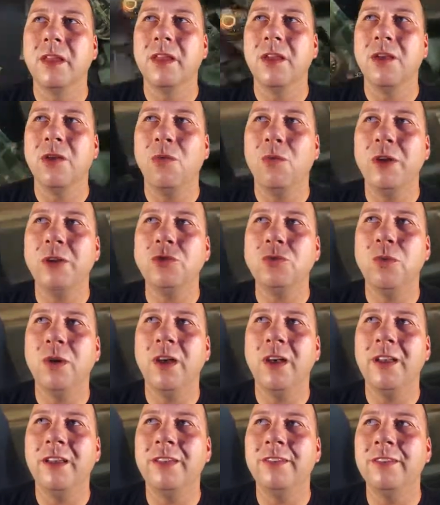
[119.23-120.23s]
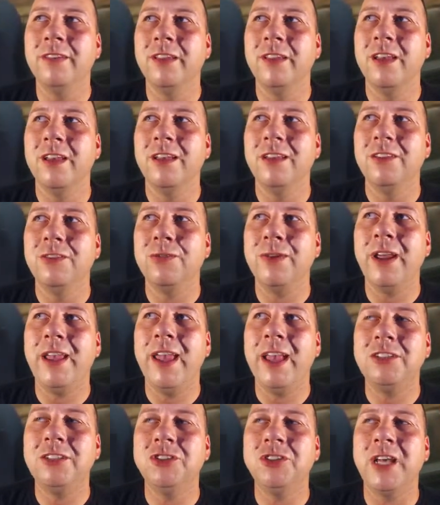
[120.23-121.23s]
which was straight
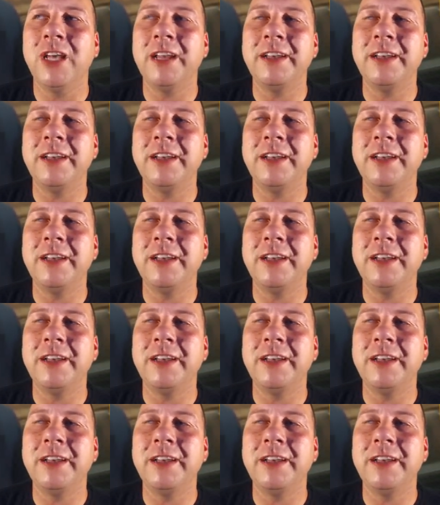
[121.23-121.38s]
headshot